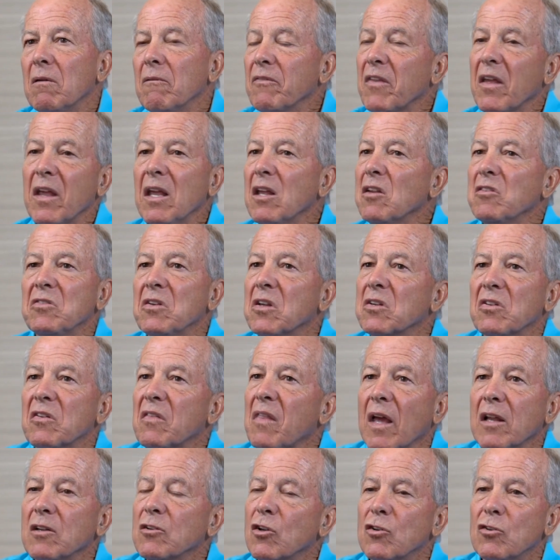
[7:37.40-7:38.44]
the easiest
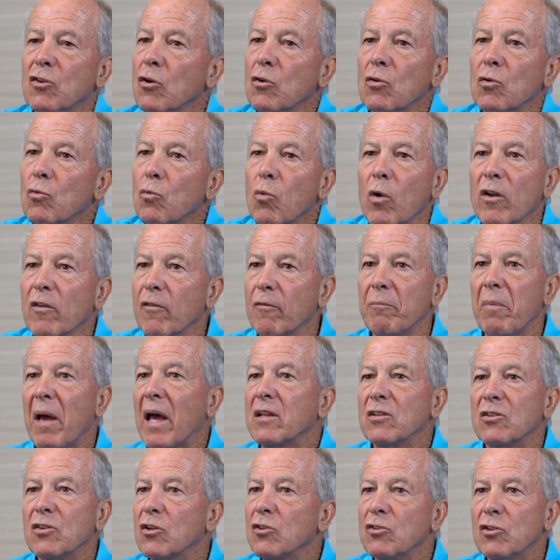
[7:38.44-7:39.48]
thing to do would have
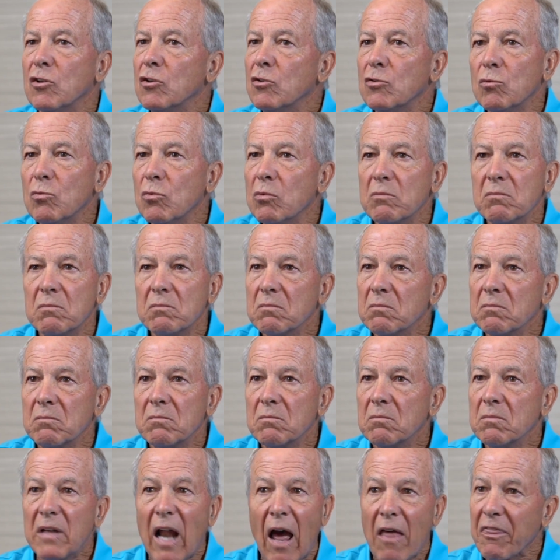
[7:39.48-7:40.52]
been to do
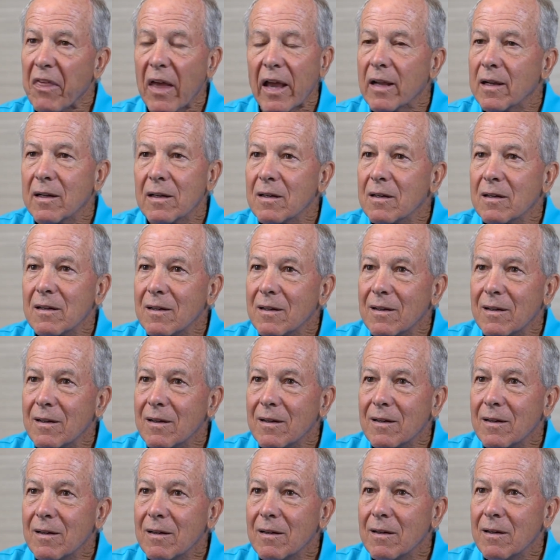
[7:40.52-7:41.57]
nothing.
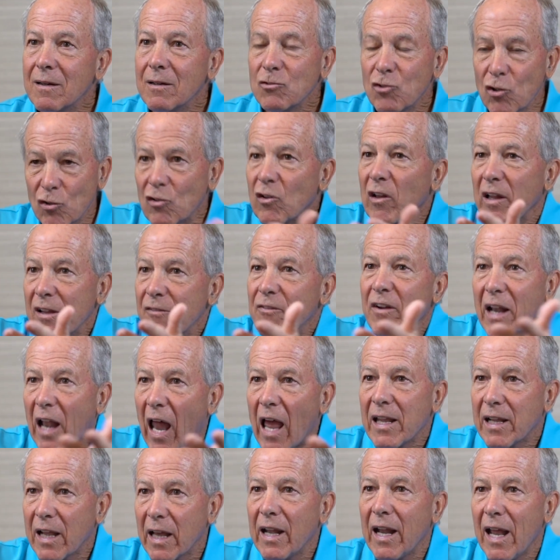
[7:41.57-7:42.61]
Just leave it
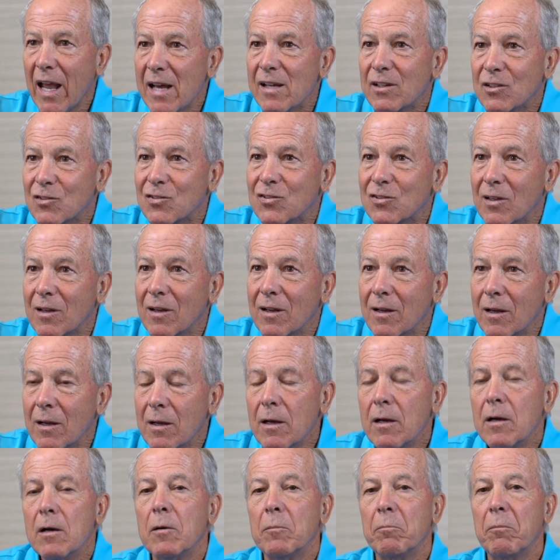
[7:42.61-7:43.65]
like it is.
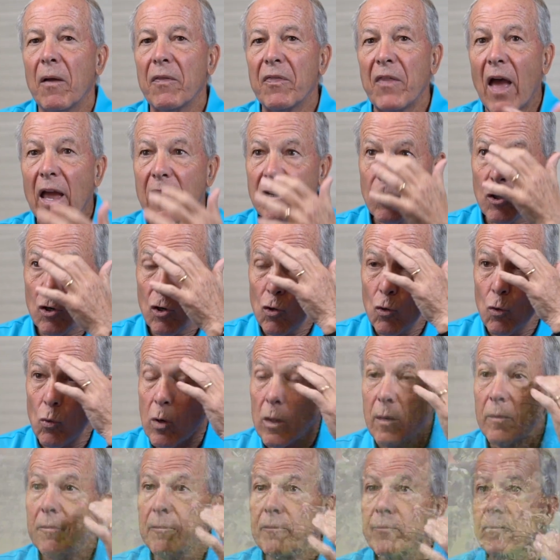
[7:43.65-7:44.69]
But they
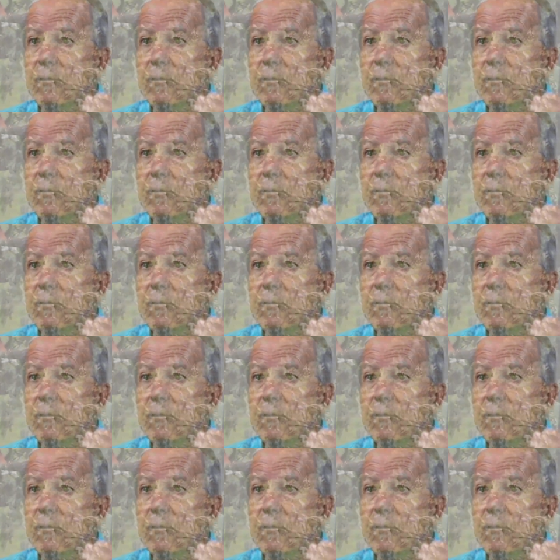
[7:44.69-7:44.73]
knew